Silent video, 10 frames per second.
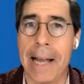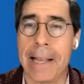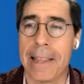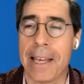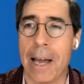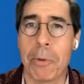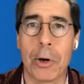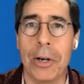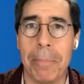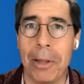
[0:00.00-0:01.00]
I think I
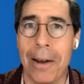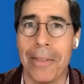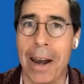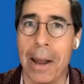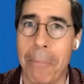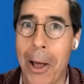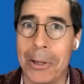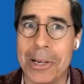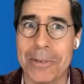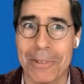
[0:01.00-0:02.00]
burned up a lot of that.
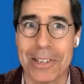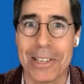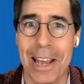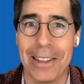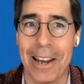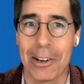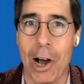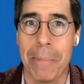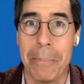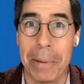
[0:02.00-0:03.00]
Apologies for just that
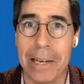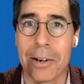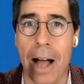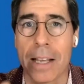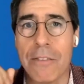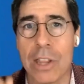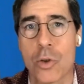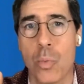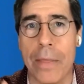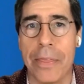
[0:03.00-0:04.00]
comment. But here, I'll give you
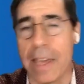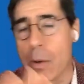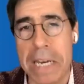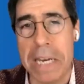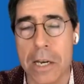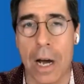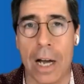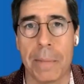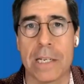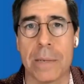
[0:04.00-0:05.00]
this one thing. We didn't
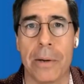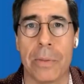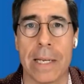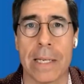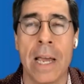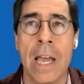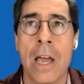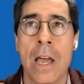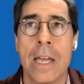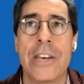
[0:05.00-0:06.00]
talk much about this
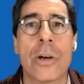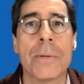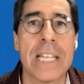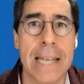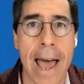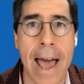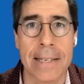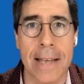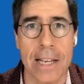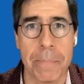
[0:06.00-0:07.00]
in terms of the
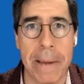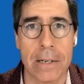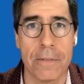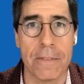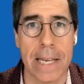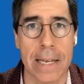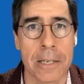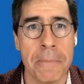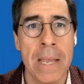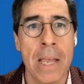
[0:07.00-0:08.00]
tax aspect of
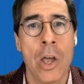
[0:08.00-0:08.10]
things.